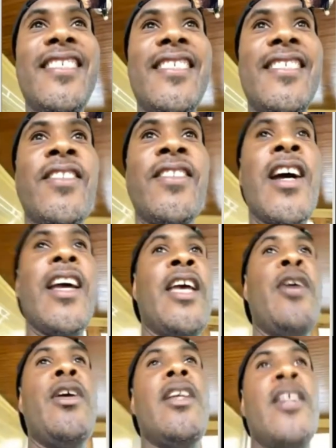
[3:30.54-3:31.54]
Right.
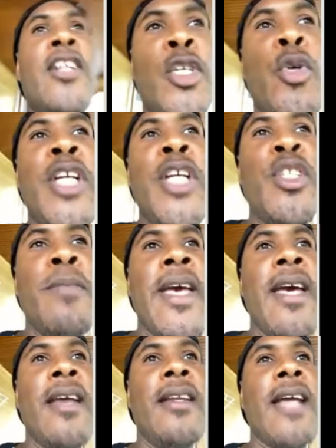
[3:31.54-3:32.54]
Good question,
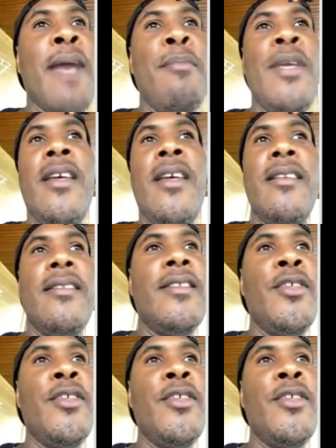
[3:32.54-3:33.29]
man. I mean,